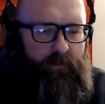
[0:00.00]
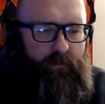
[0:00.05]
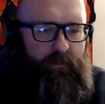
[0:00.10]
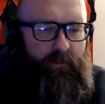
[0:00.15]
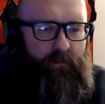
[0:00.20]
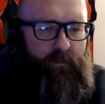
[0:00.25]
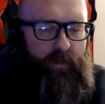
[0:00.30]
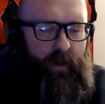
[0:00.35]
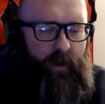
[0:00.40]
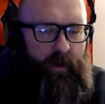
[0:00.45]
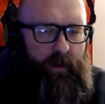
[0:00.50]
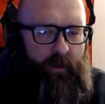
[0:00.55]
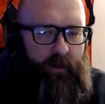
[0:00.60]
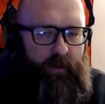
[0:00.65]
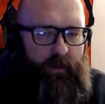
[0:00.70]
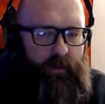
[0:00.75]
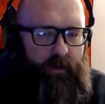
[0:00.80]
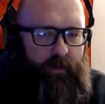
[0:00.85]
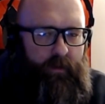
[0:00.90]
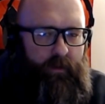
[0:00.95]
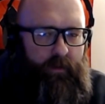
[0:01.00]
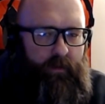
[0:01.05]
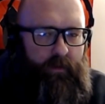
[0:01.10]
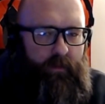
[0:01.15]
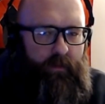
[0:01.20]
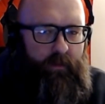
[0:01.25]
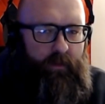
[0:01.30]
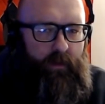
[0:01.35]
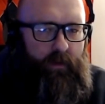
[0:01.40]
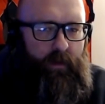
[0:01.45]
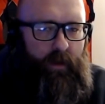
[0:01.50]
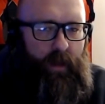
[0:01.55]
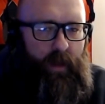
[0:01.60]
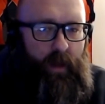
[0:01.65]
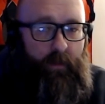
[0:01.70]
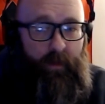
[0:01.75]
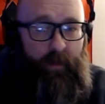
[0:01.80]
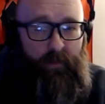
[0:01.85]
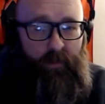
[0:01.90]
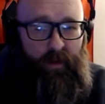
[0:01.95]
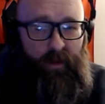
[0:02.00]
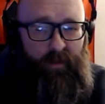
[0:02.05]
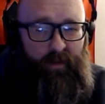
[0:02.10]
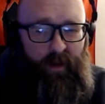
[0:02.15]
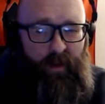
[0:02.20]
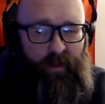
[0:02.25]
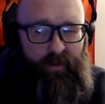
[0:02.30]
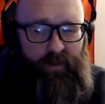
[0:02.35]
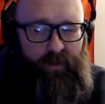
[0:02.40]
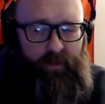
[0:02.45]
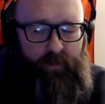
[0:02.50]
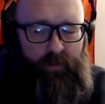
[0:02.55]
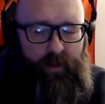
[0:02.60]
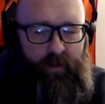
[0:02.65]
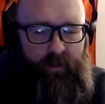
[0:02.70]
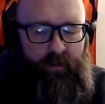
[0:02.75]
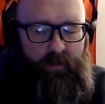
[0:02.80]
But I mean, others might